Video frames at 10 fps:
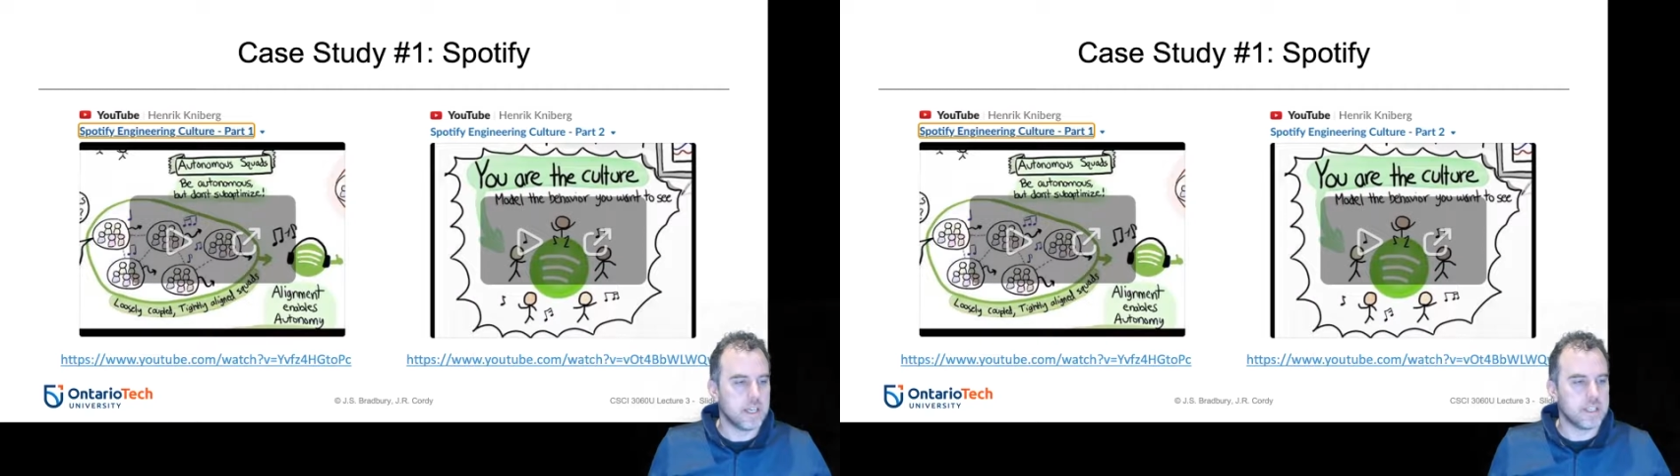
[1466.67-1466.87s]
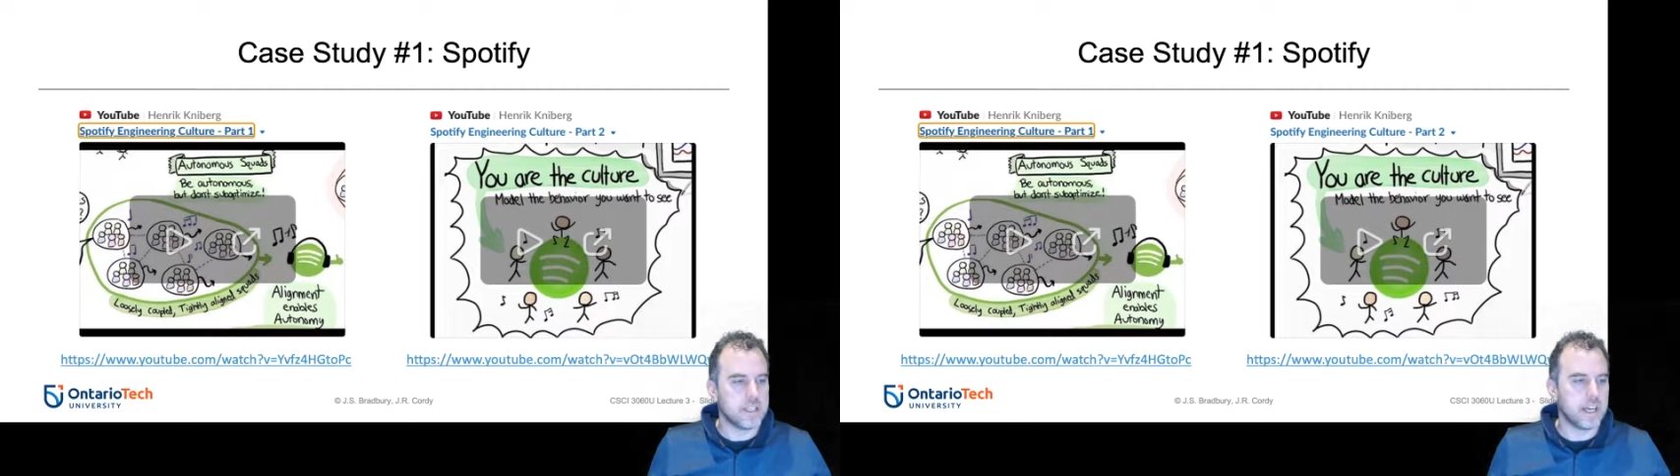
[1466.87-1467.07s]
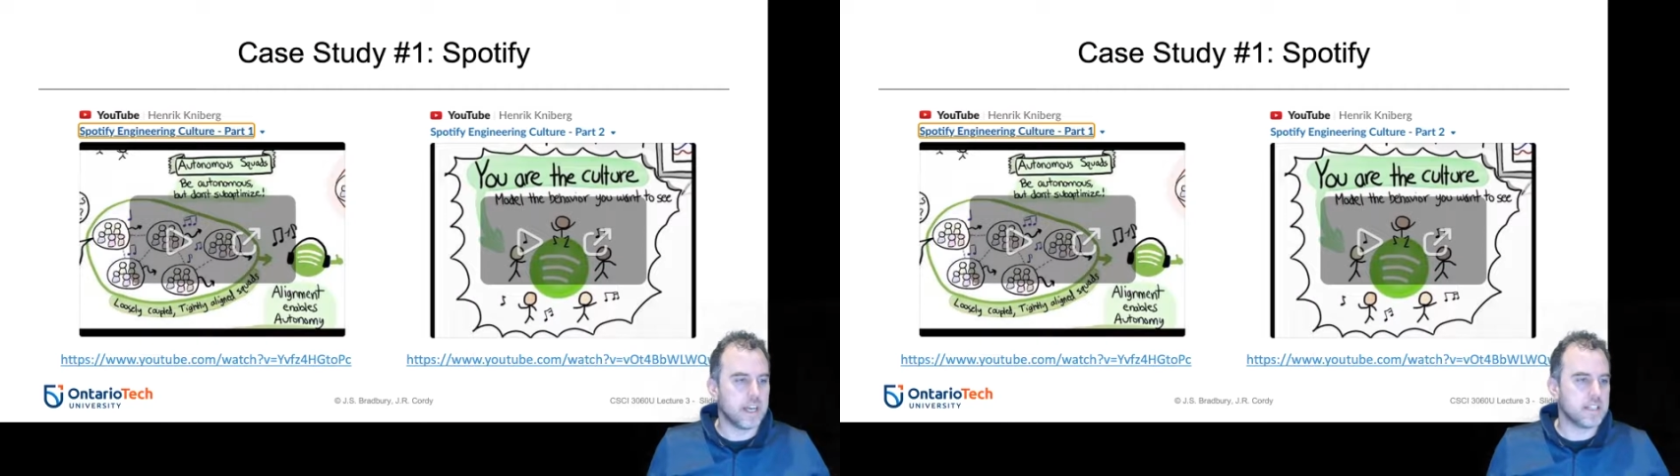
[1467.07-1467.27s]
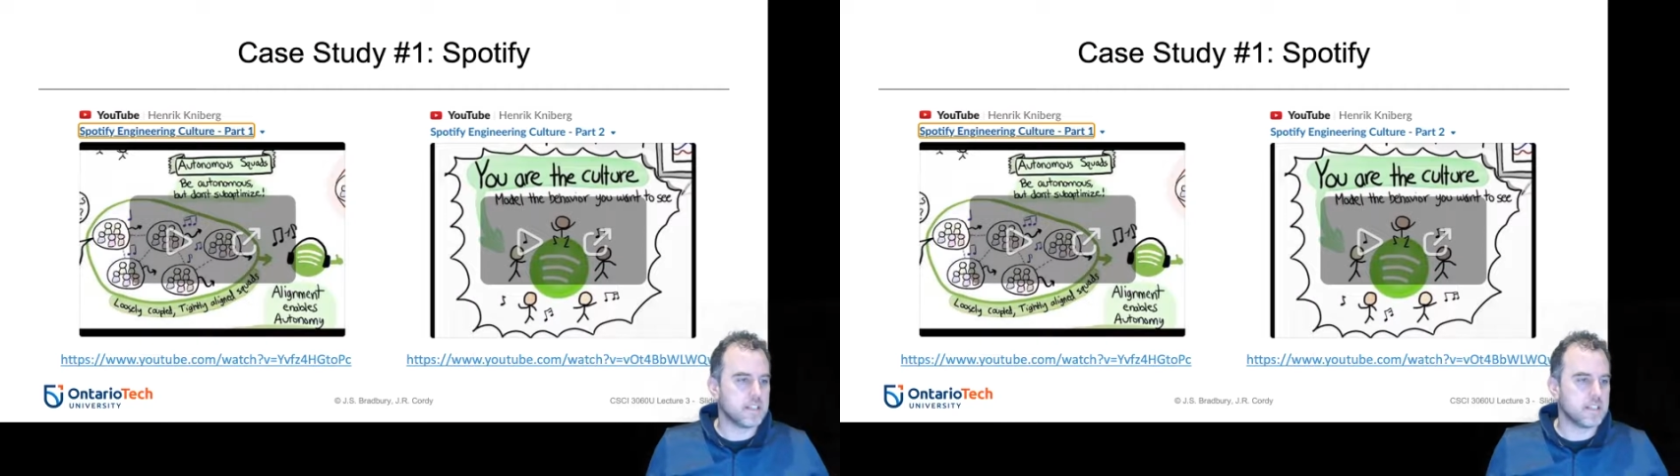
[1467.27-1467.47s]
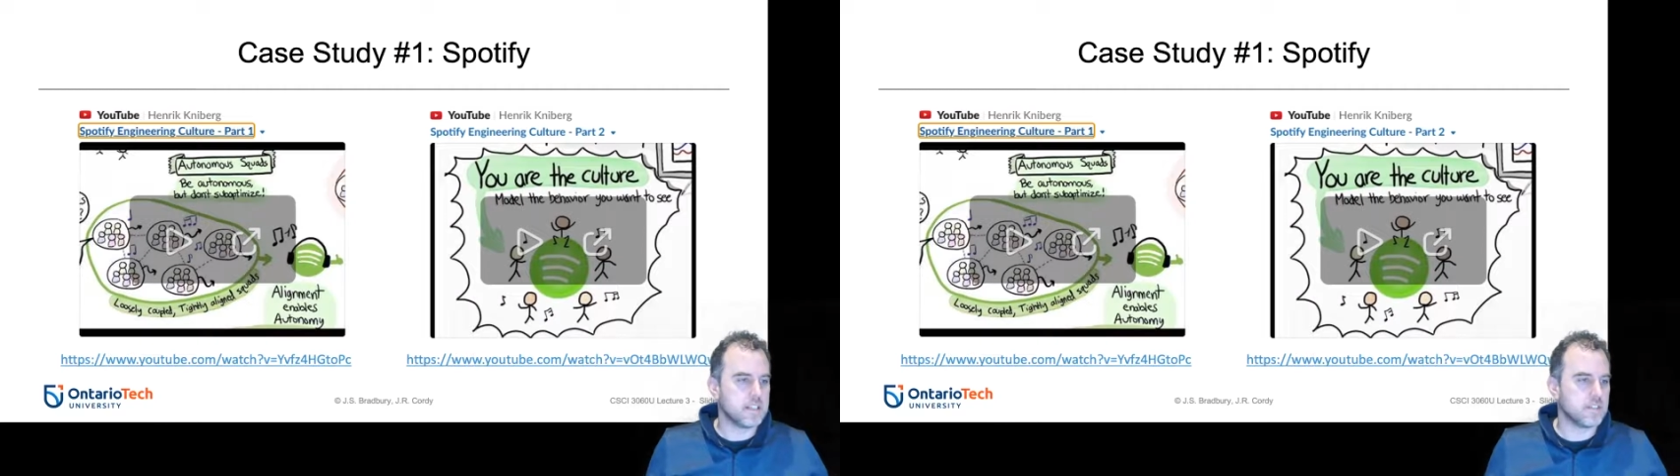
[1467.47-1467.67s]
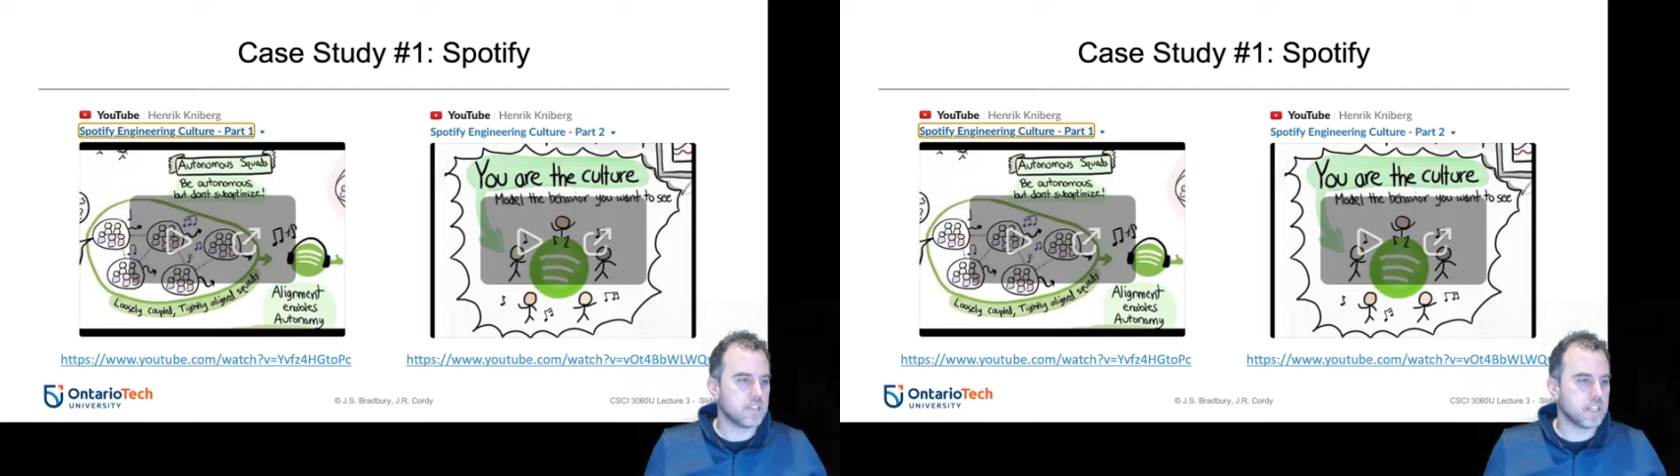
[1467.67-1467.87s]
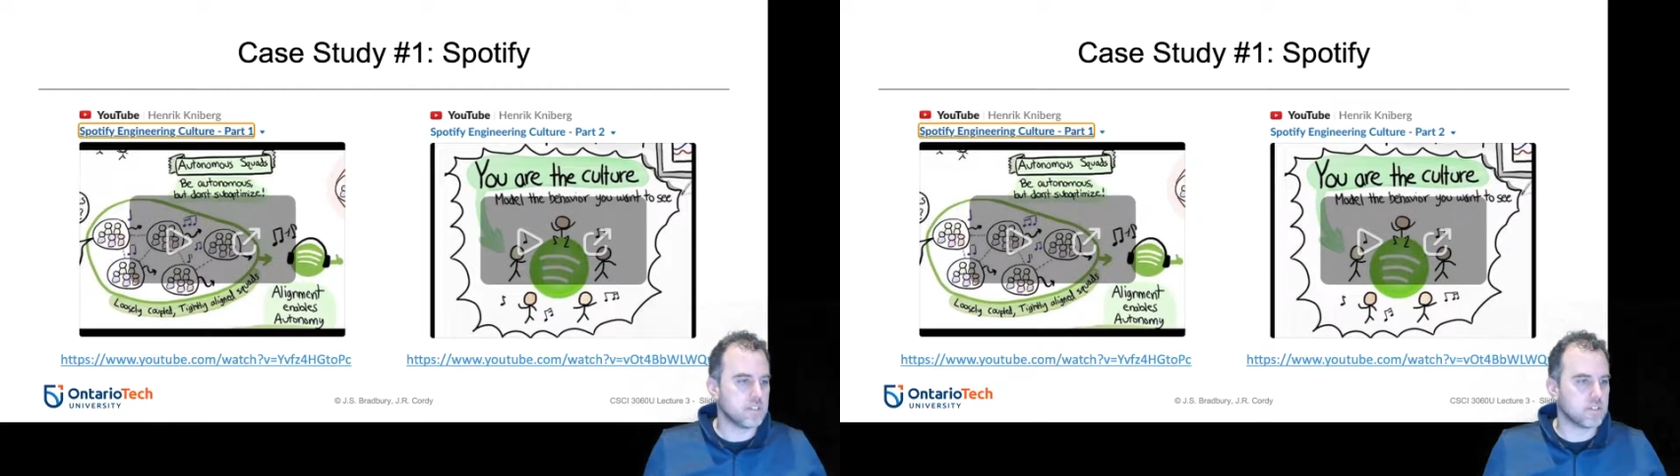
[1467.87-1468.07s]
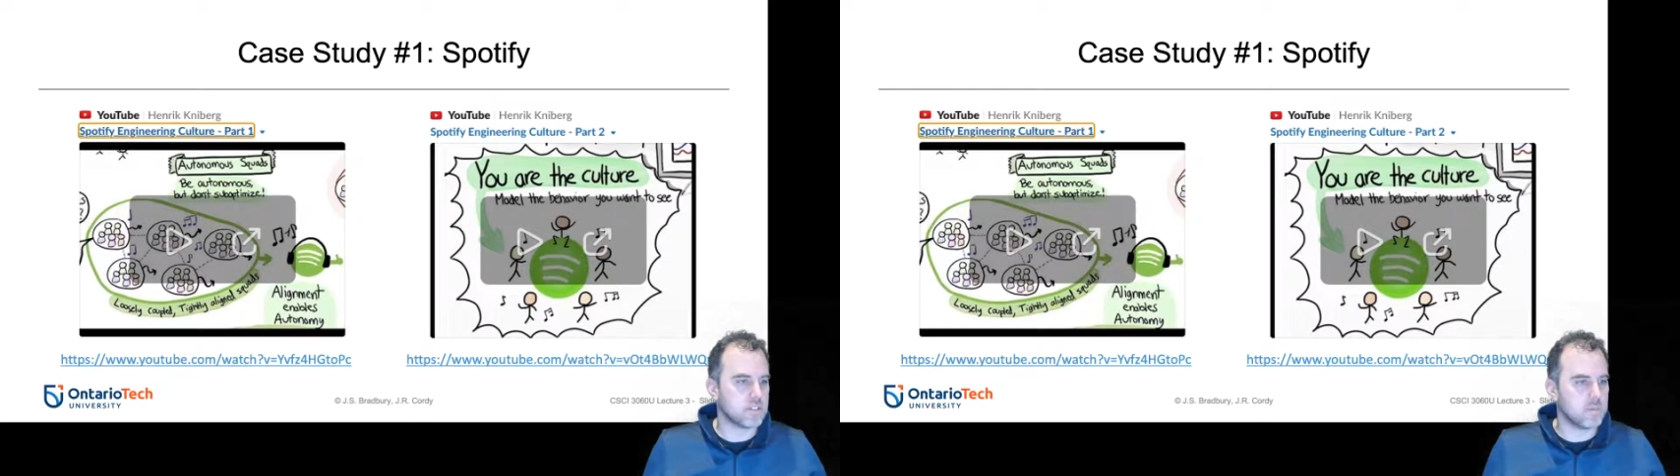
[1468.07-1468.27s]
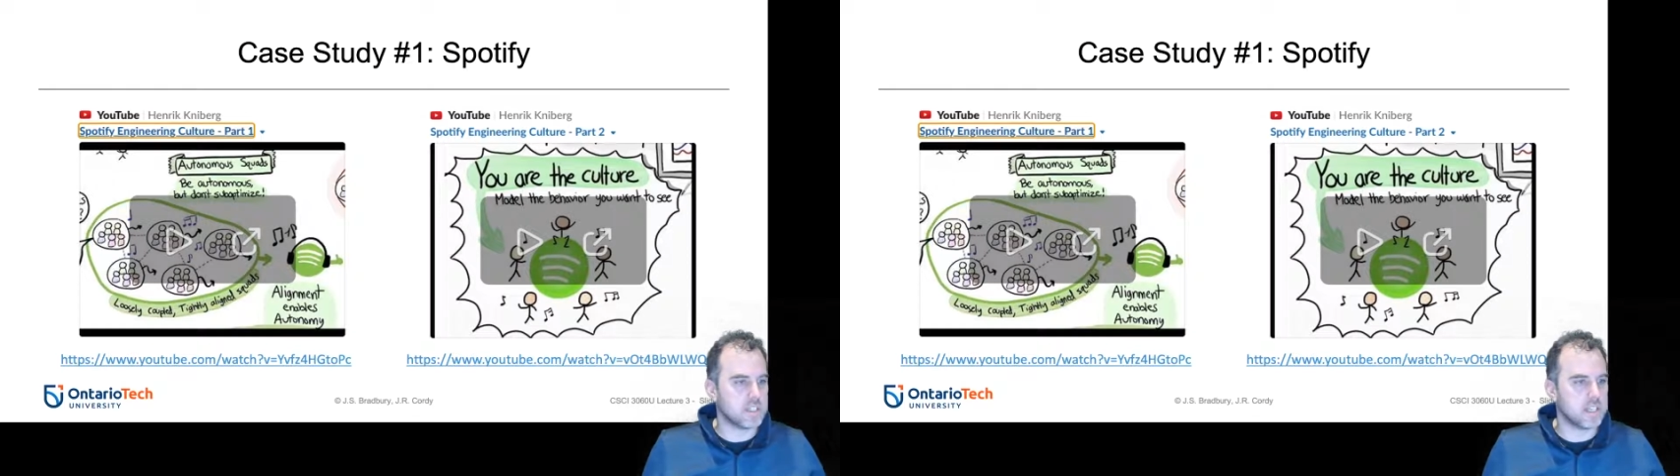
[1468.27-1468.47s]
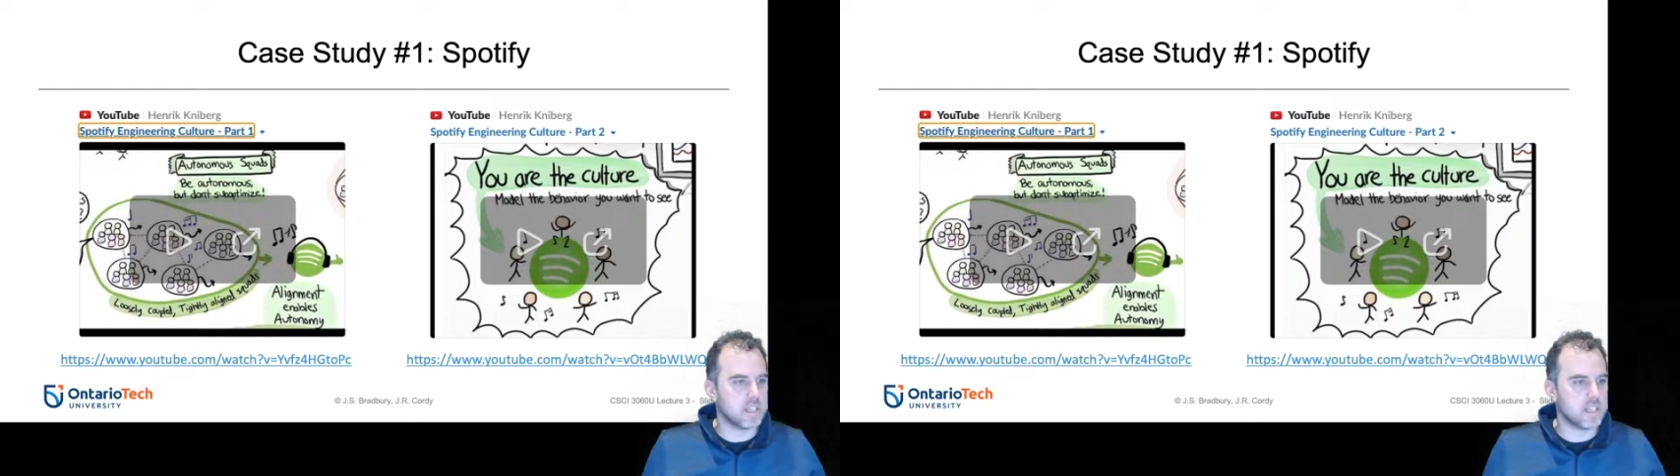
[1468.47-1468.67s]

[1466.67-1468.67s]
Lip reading: yeah, and this is an interesting thing. So someone said,